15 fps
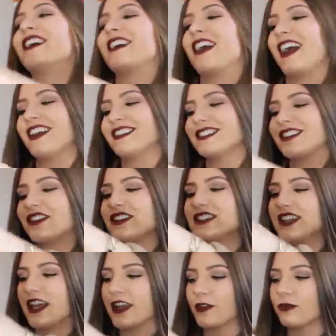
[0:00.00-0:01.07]
Okay, so it's
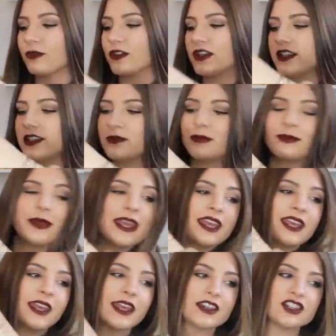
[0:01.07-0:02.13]
like really
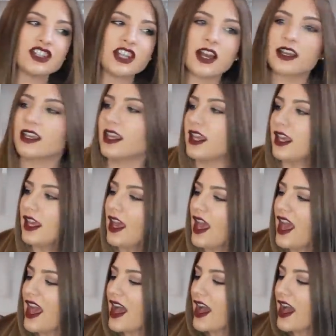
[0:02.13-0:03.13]
big and chunky.